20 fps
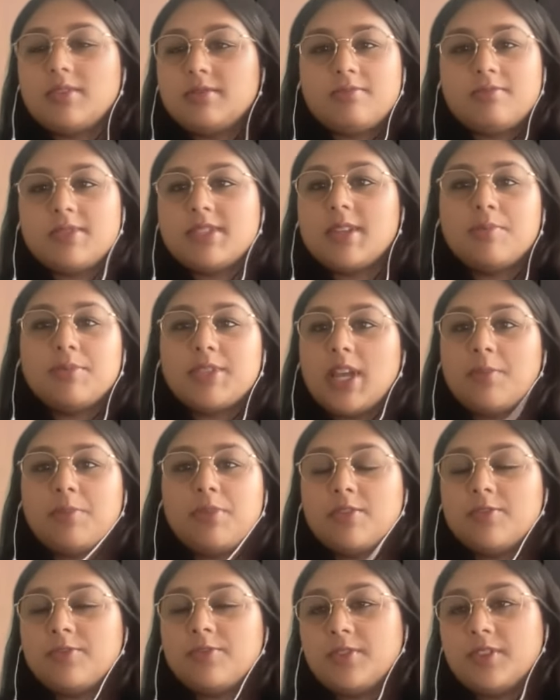some type
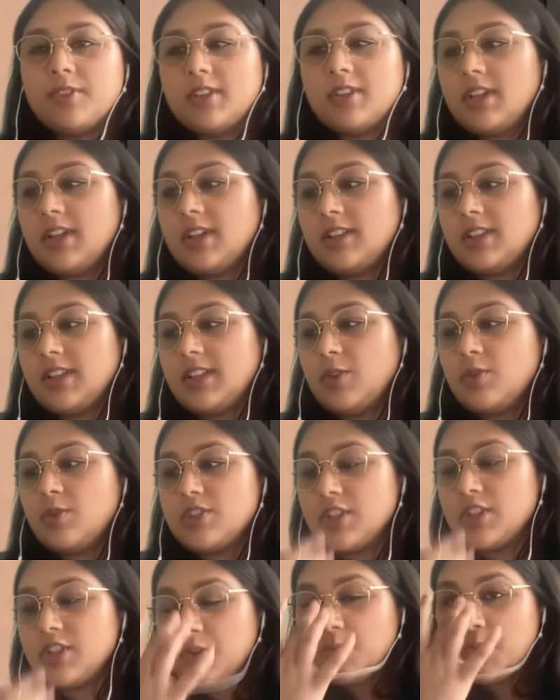of language
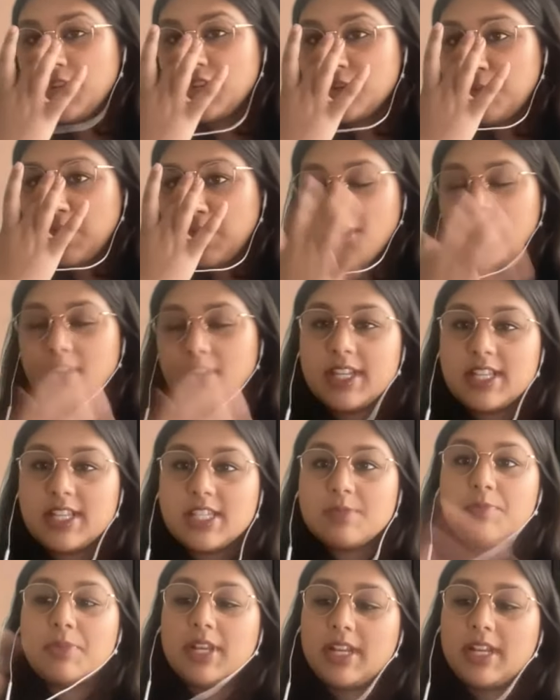generation model, I can
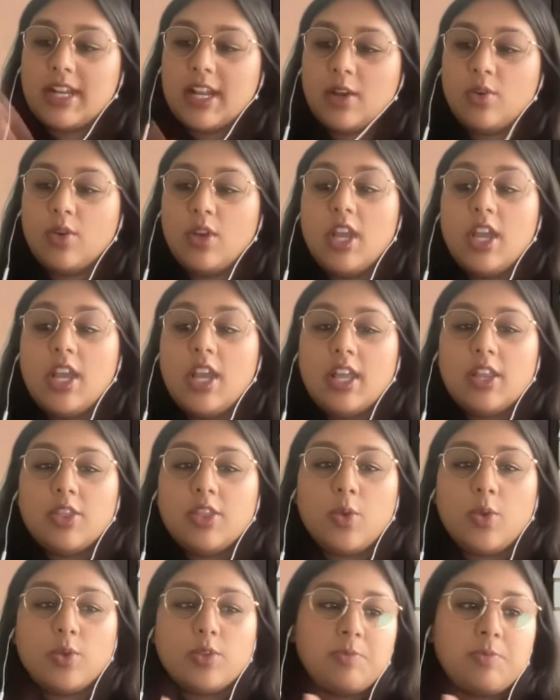spit it out.
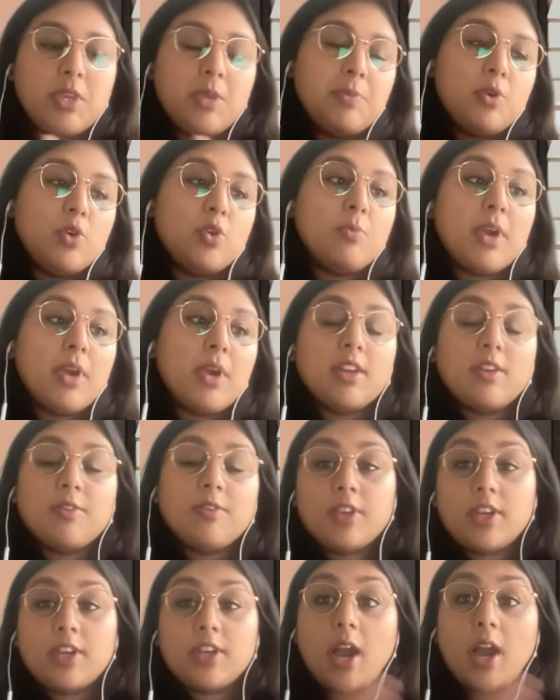Those people who might have
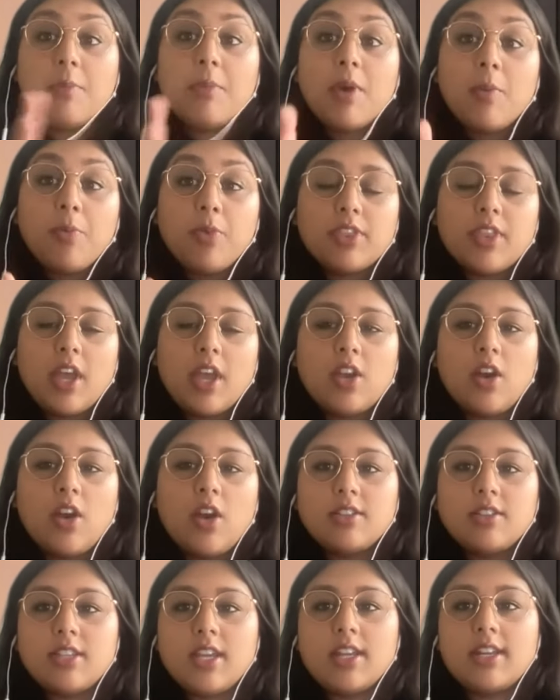come up with that
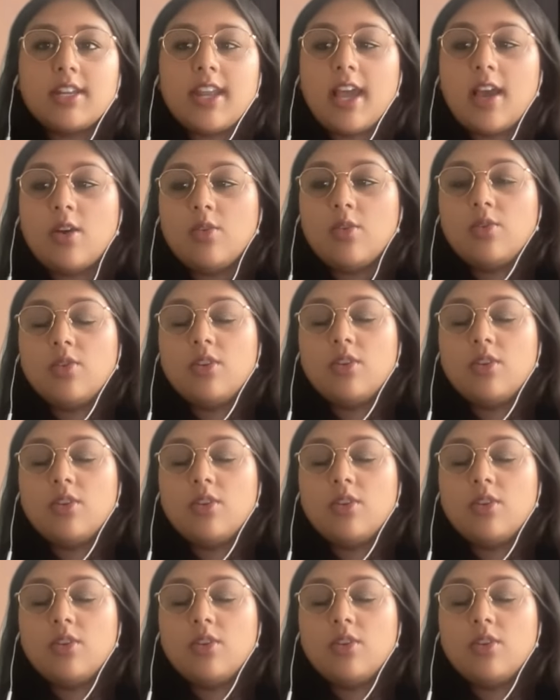content now